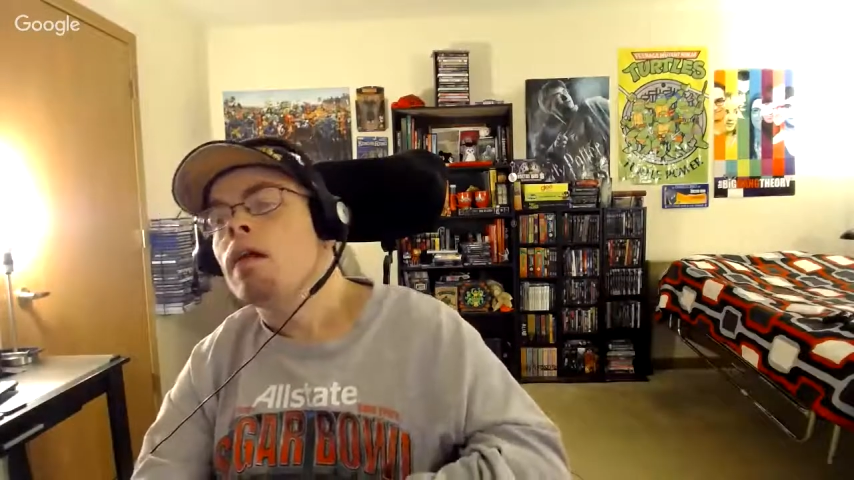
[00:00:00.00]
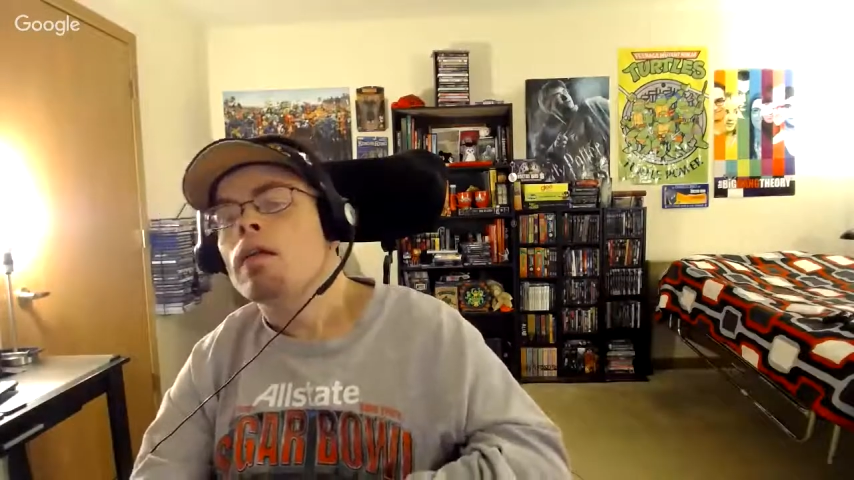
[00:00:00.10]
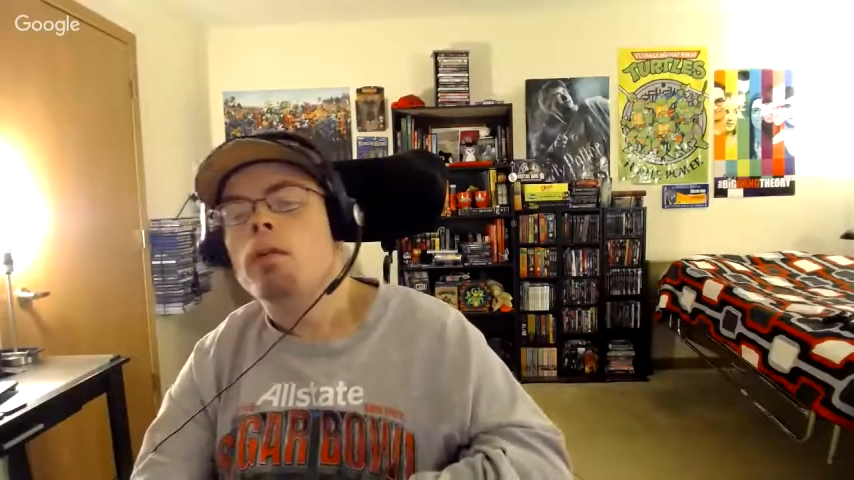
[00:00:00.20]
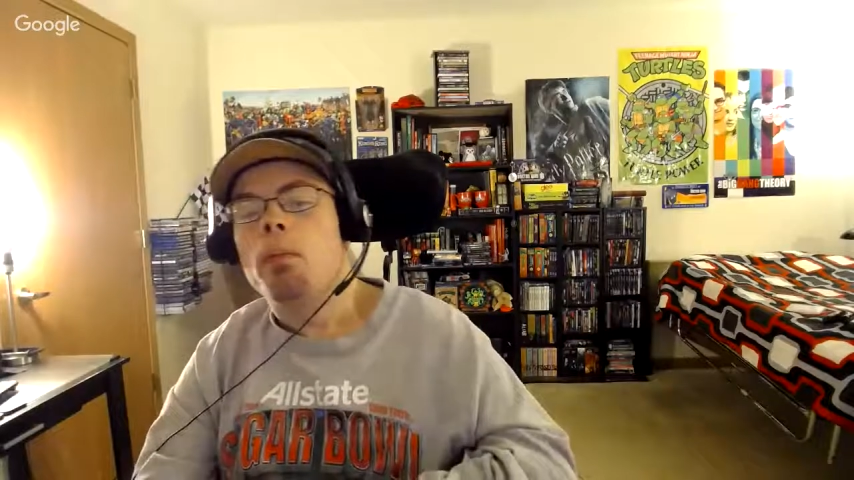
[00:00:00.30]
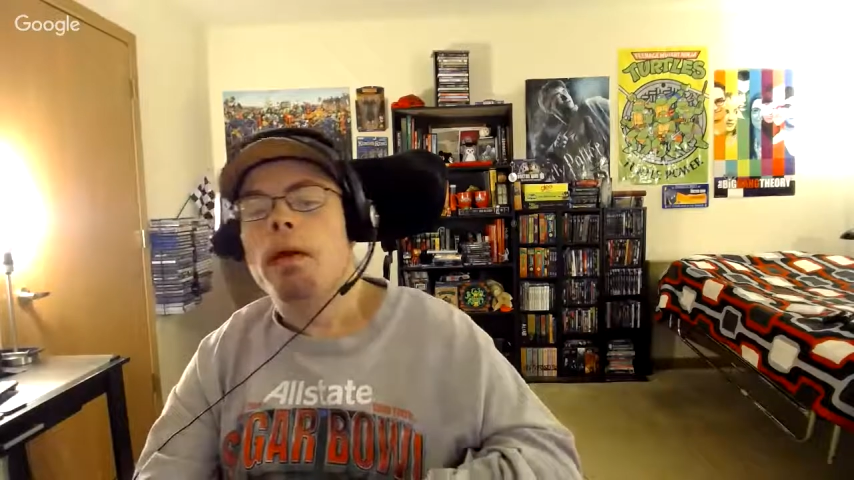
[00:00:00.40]

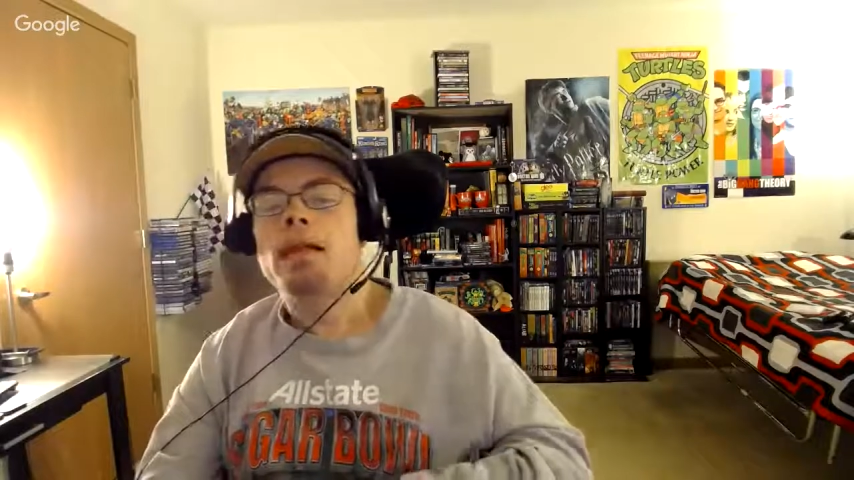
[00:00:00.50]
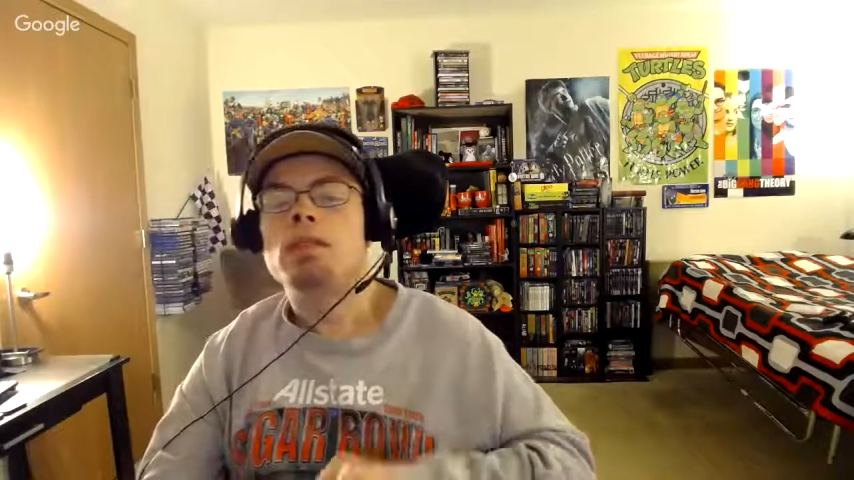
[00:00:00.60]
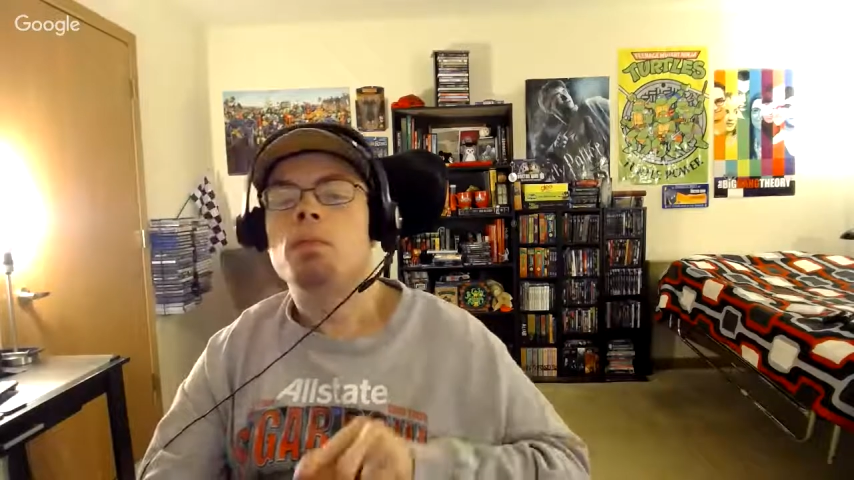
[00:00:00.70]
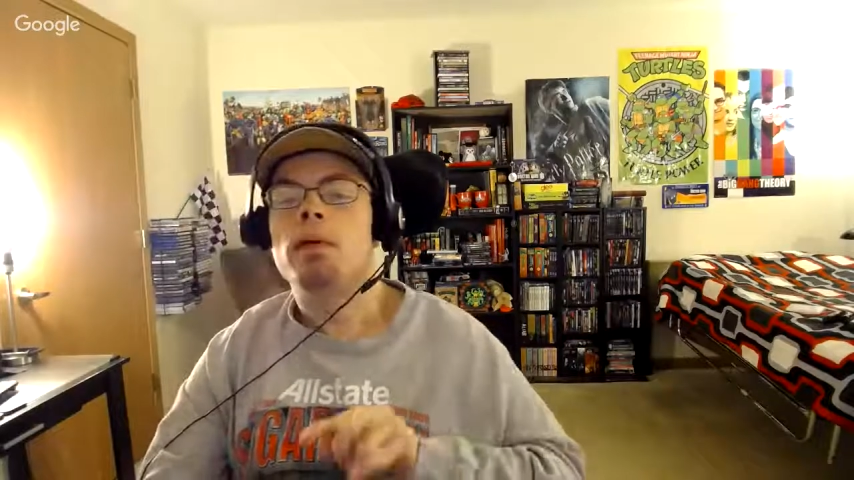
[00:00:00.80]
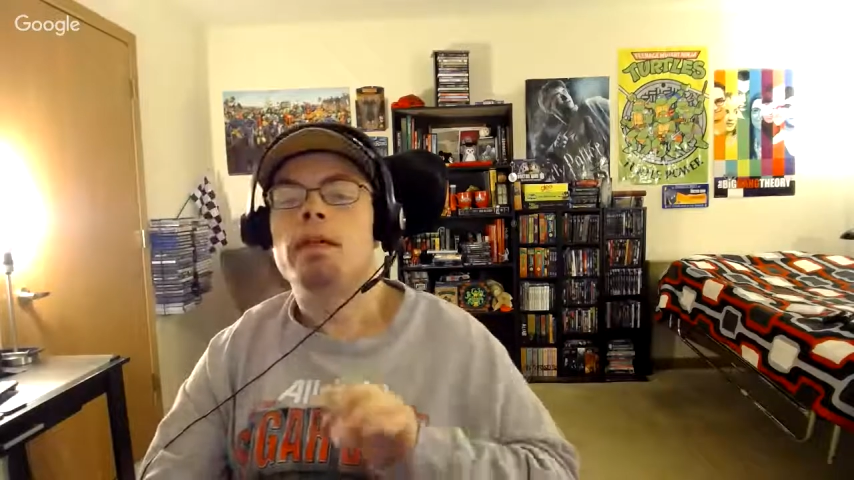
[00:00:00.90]
the brand
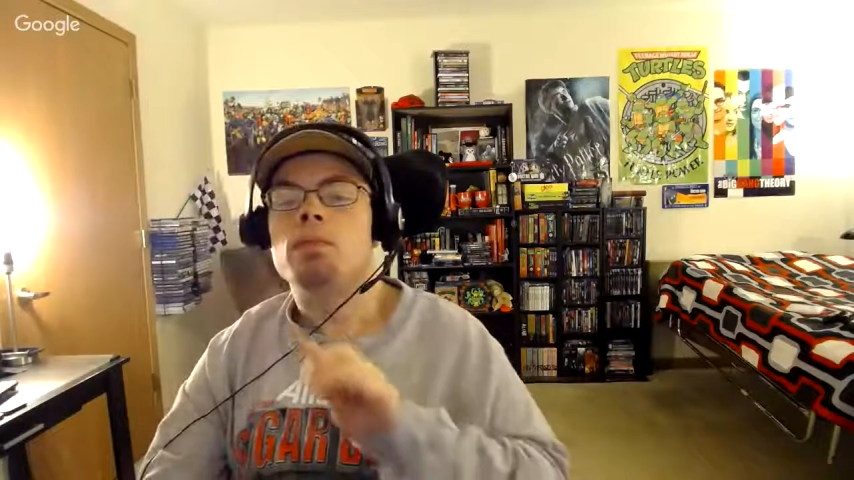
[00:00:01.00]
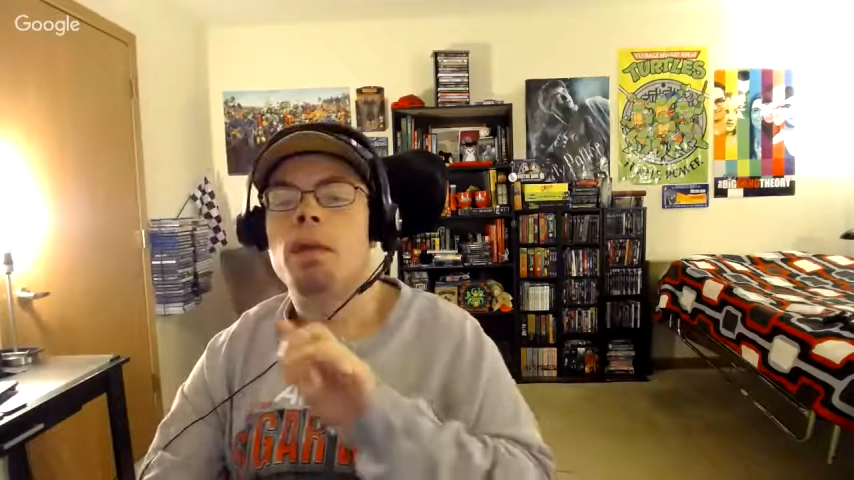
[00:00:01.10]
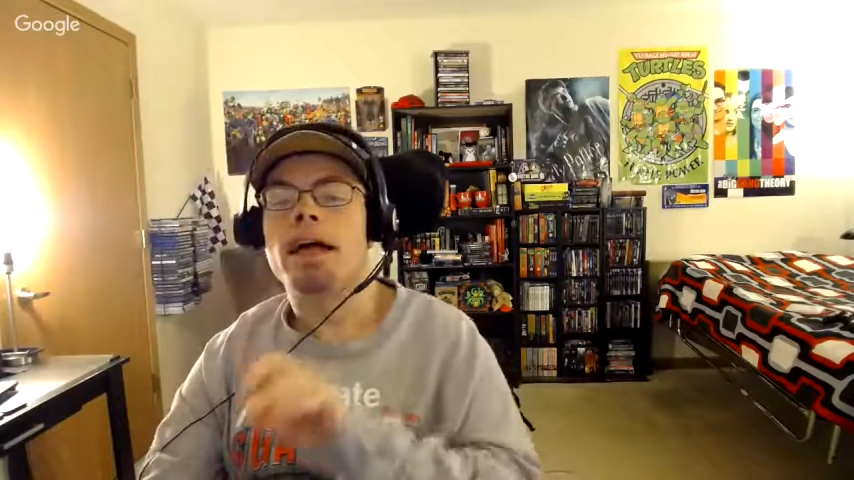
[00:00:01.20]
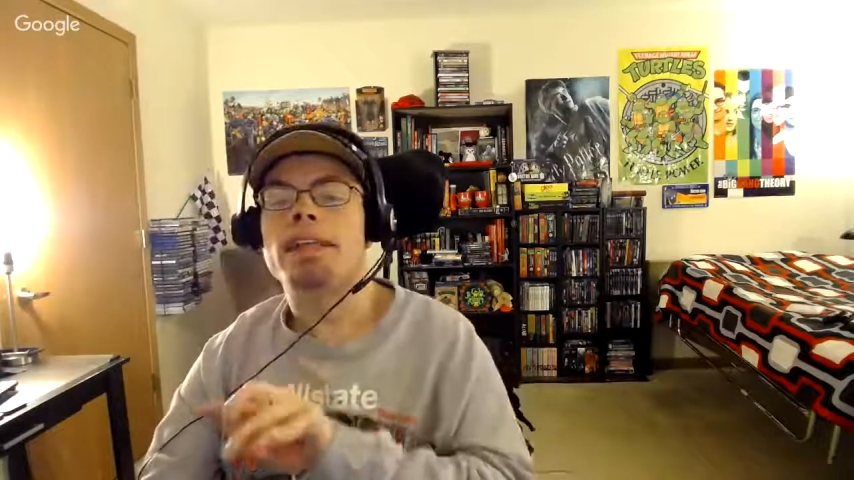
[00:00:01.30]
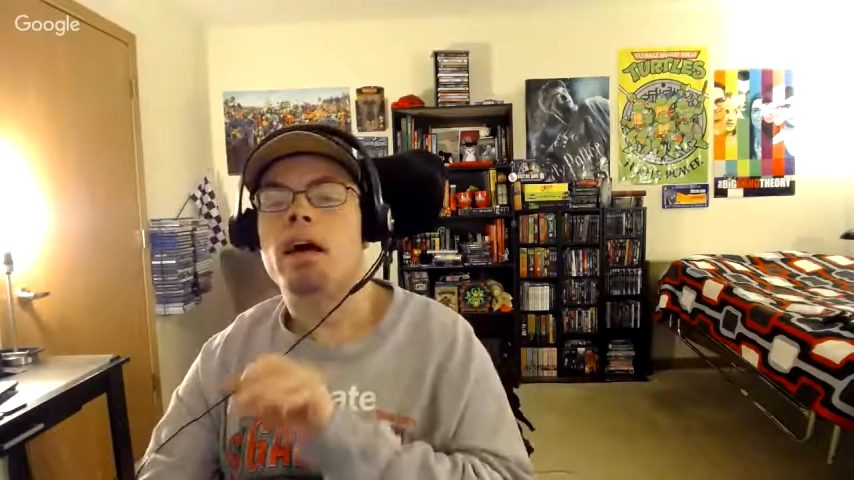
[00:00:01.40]
split,
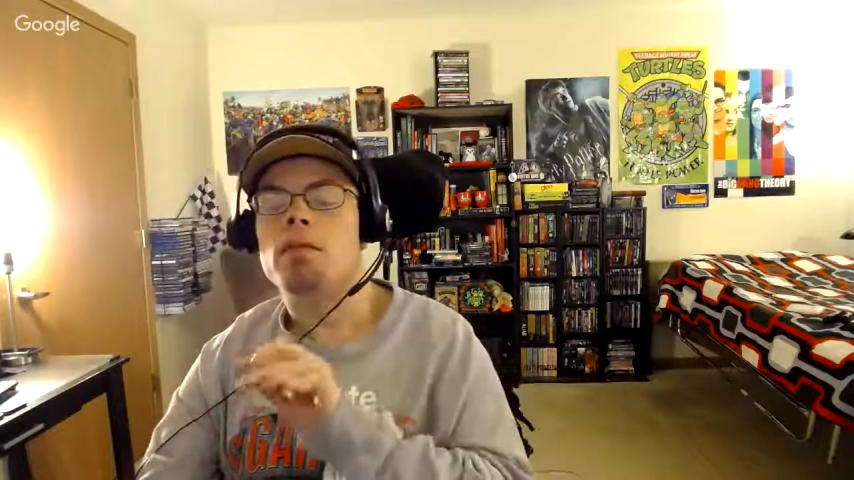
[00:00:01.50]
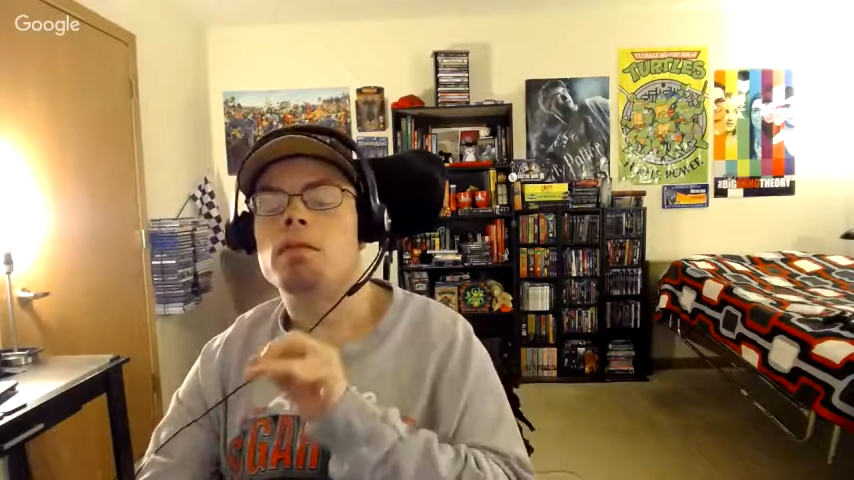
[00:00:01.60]
SmackDown was